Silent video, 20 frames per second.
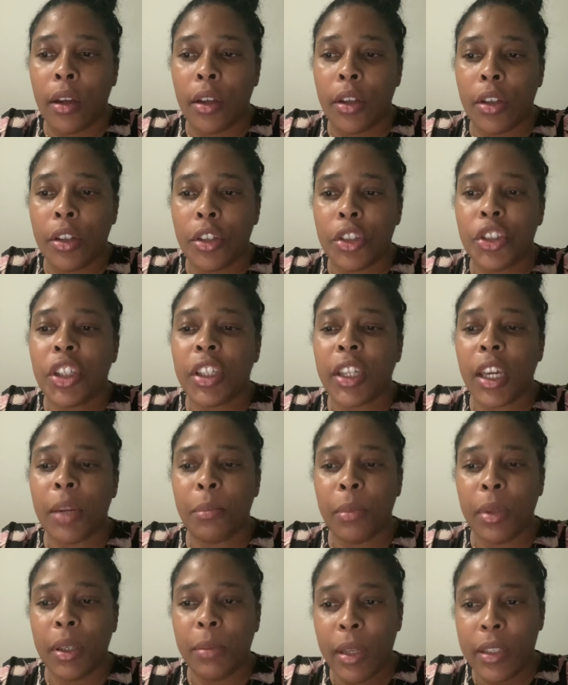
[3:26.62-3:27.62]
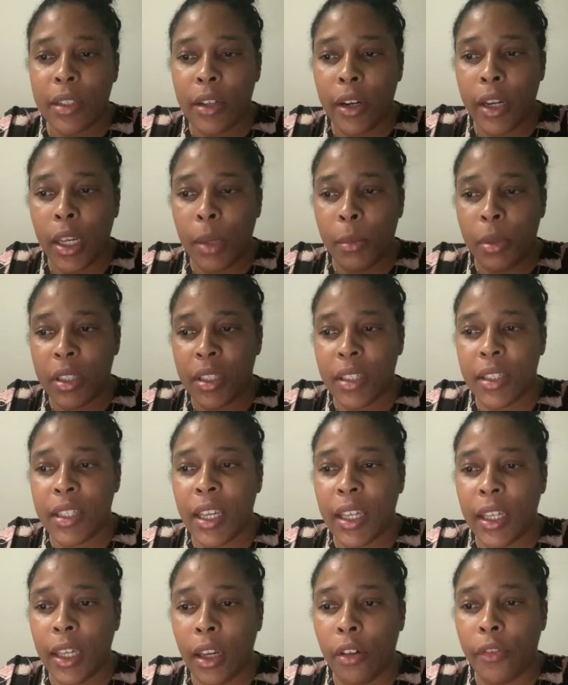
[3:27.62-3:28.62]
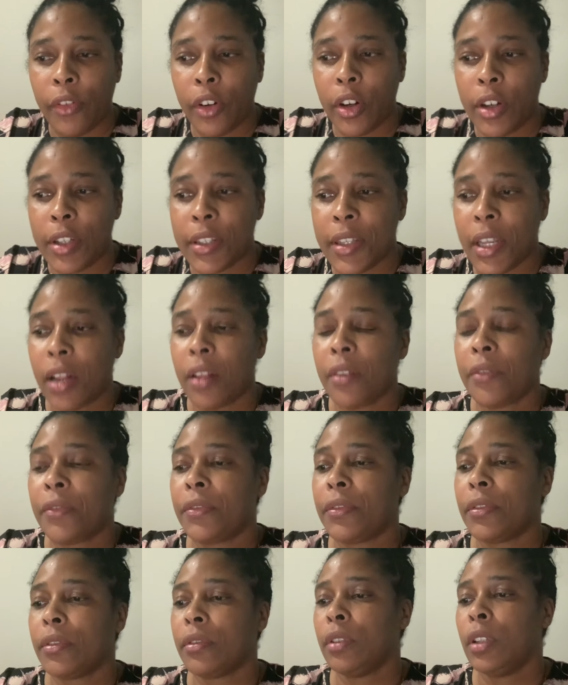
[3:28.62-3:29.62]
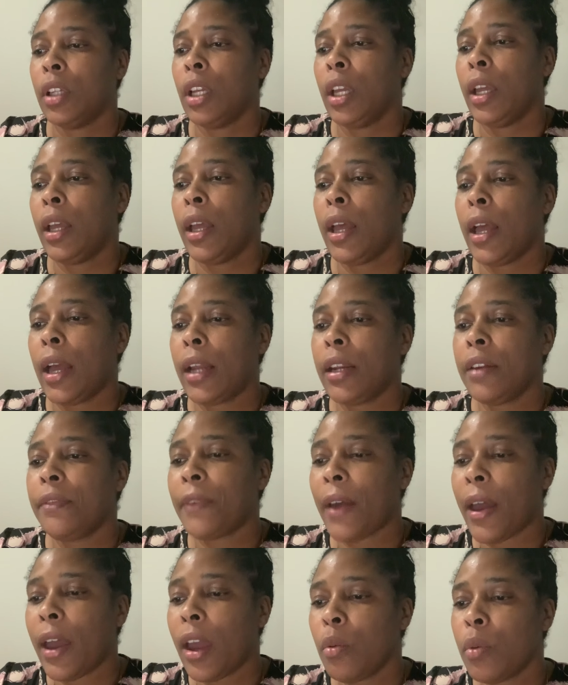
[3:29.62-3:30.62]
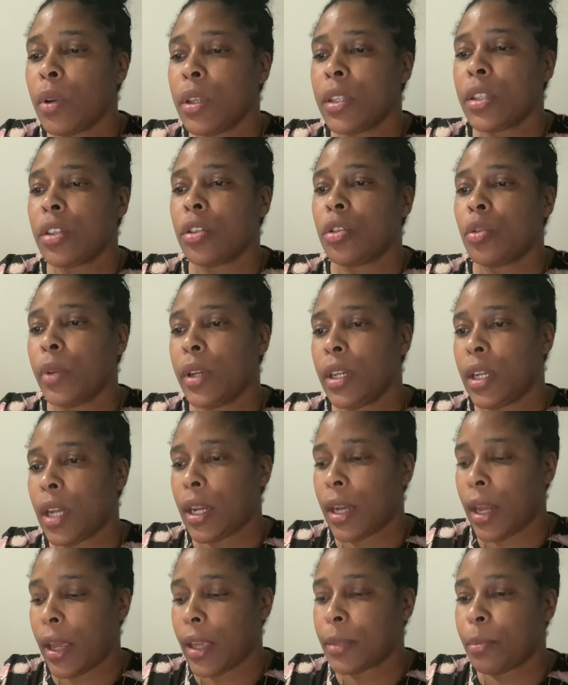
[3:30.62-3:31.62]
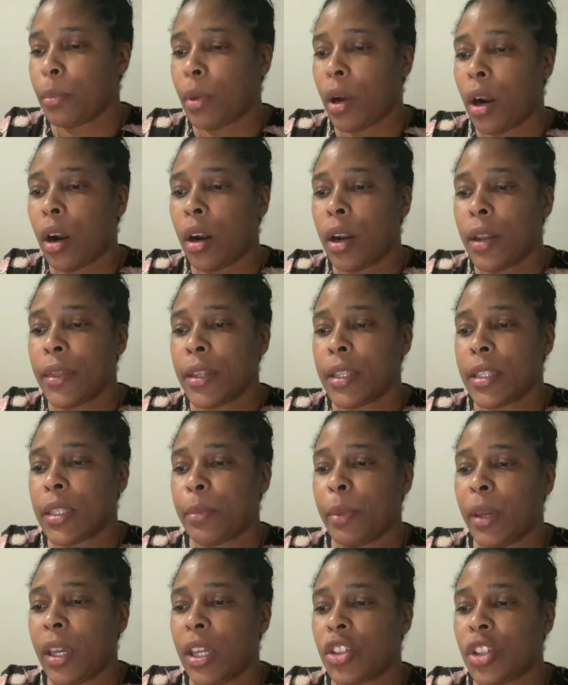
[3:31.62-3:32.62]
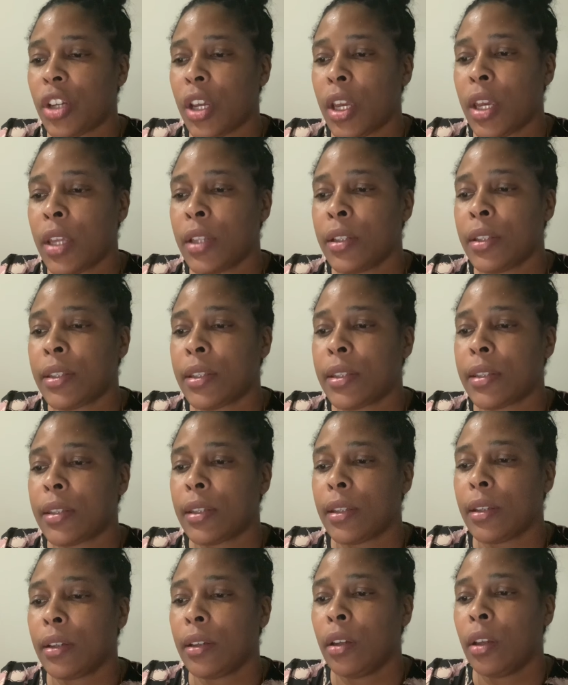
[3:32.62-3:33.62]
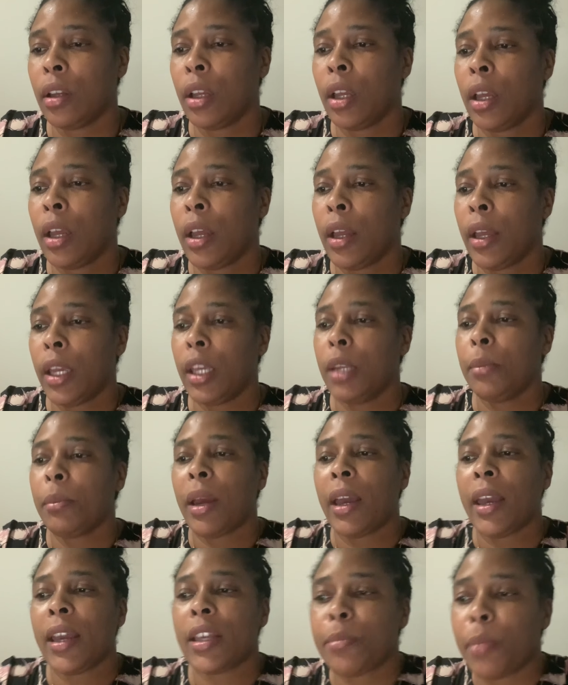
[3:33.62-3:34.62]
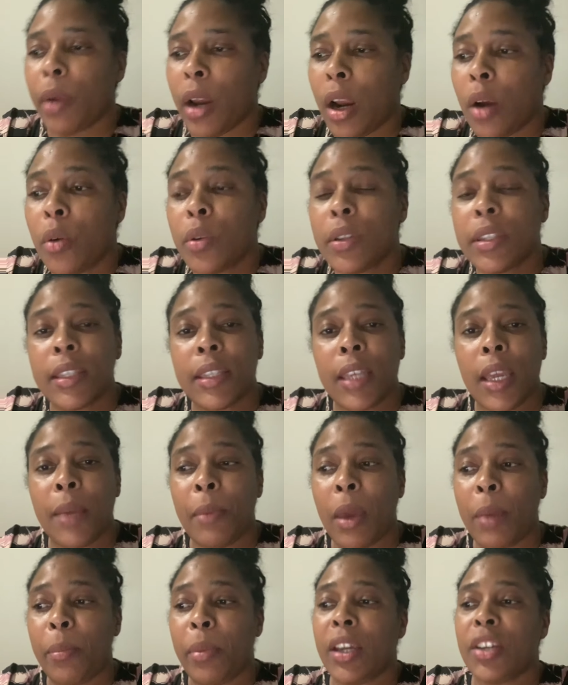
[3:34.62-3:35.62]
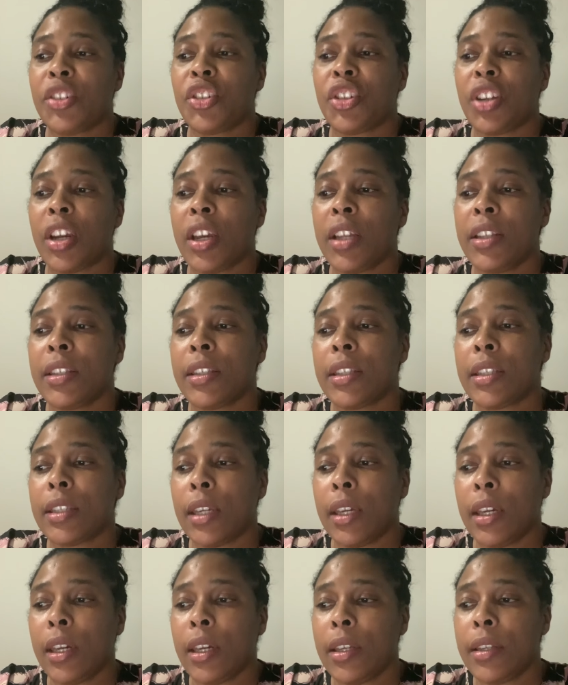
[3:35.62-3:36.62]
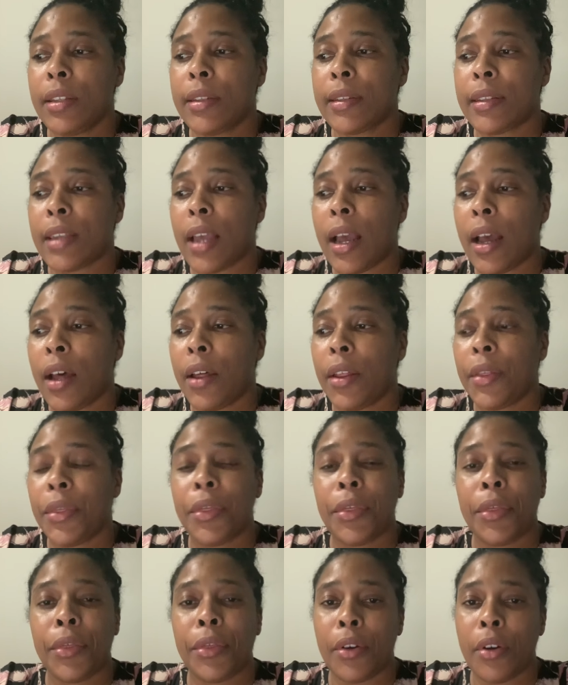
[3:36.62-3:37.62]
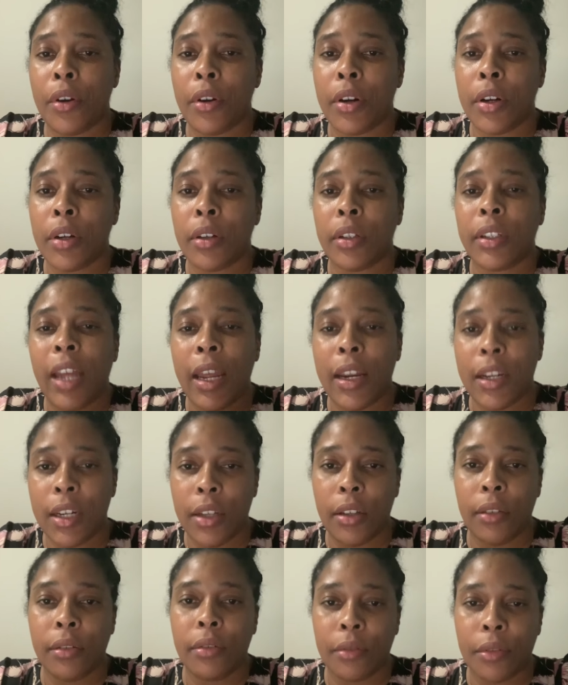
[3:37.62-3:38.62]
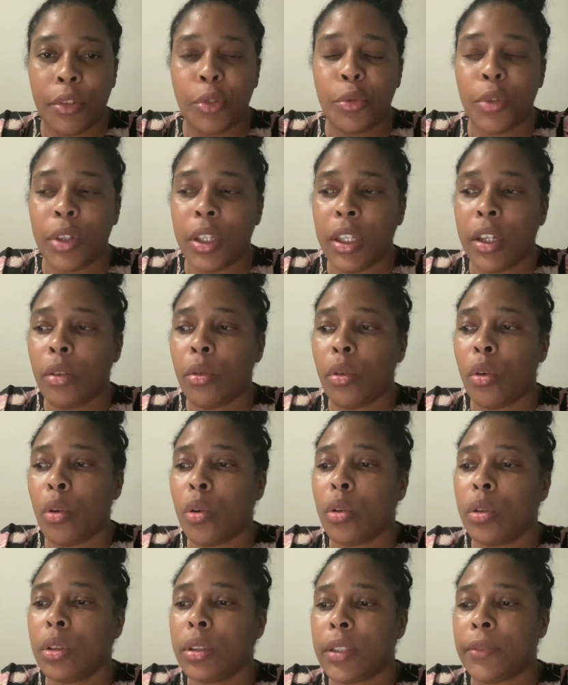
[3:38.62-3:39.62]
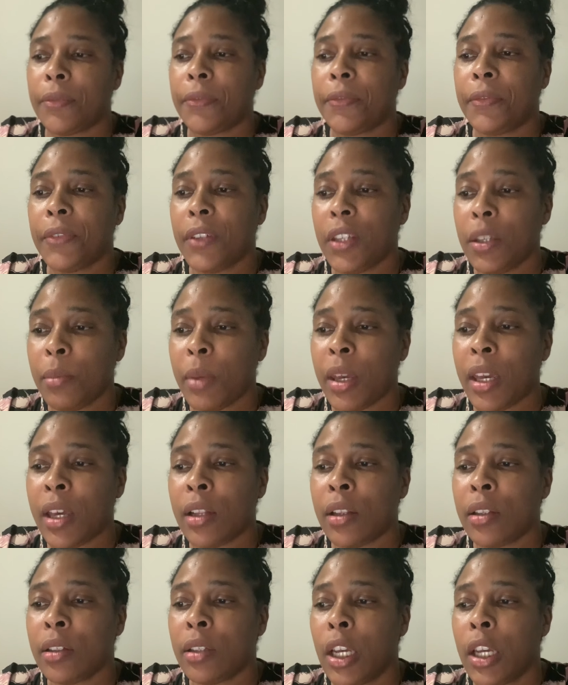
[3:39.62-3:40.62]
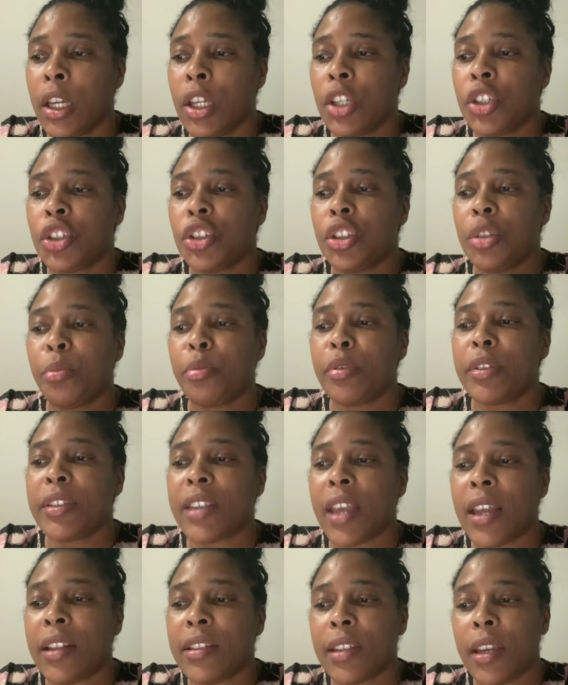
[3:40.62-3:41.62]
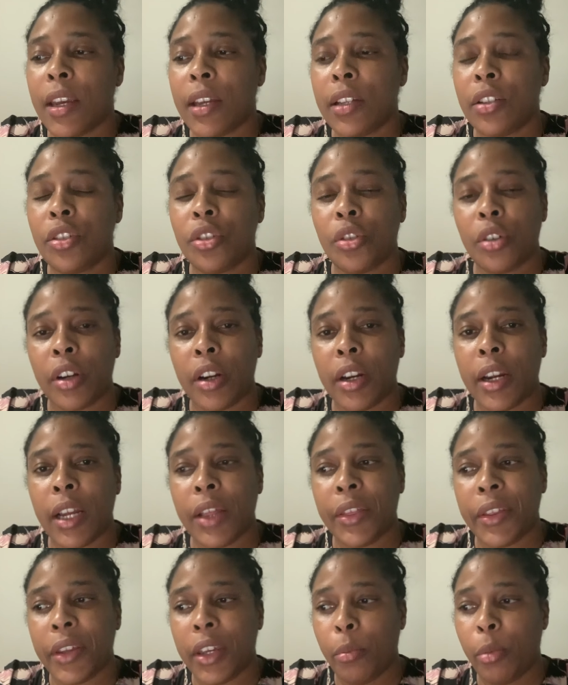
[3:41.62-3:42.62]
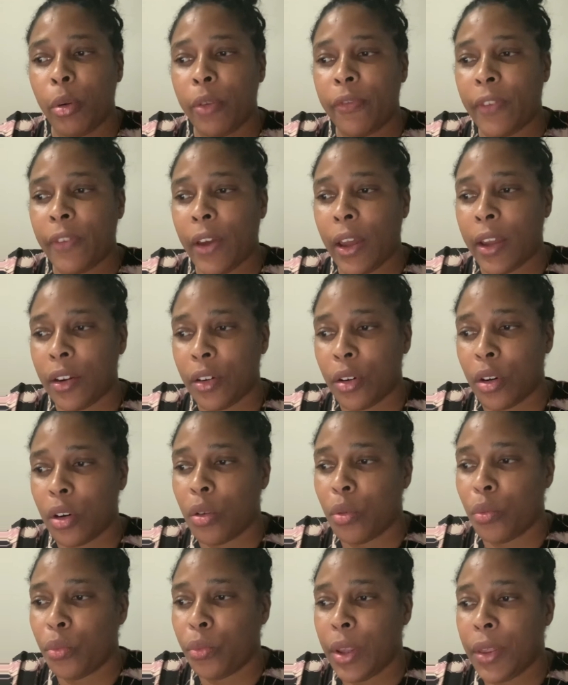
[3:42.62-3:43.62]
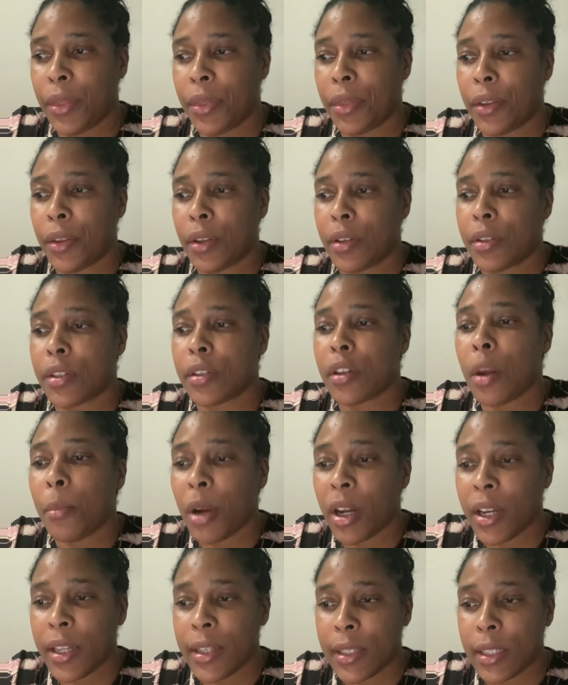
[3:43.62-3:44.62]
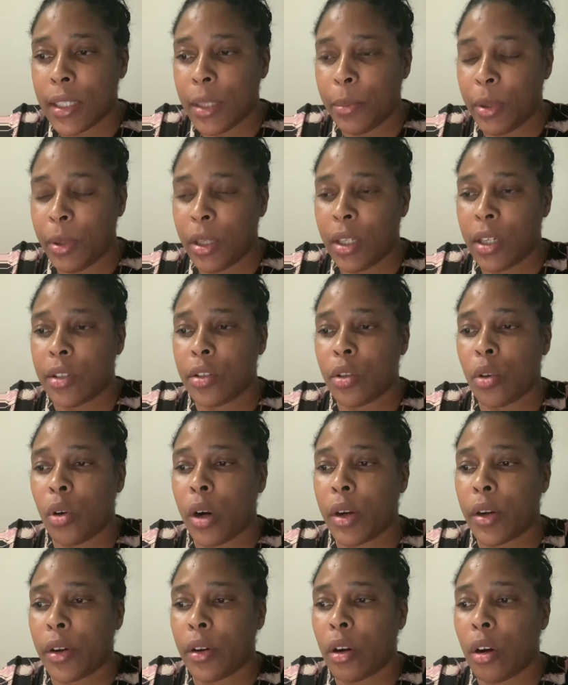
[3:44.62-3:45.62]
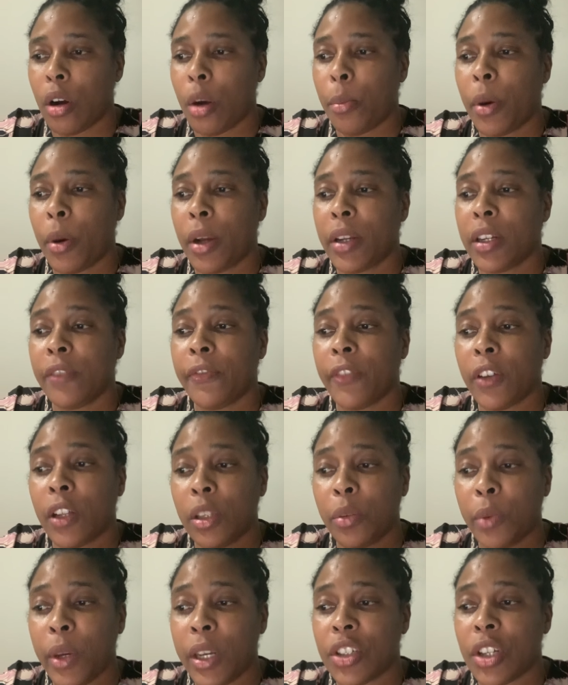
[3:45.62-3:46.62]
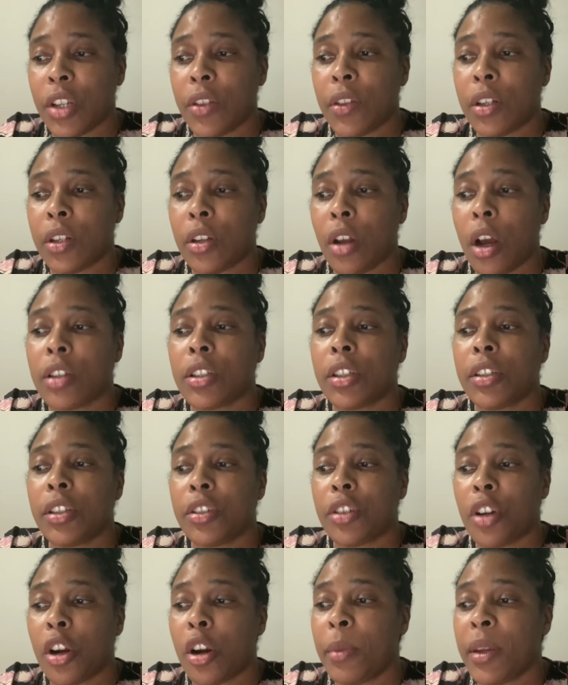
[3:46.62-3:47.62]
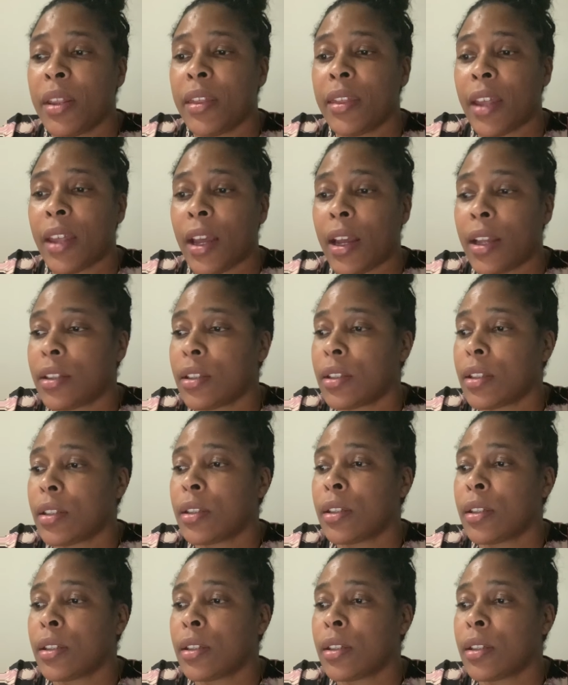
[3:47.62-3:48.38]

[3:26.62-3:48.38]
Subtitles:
she can be better able to take care of herself. And if I was doing an SBAR on this patient, in my SBAR I would say my patient is a 93-year-old female. She presented to her healthcare provider with stomach and sleeping disorder. Upon evaluation, the doctor determined that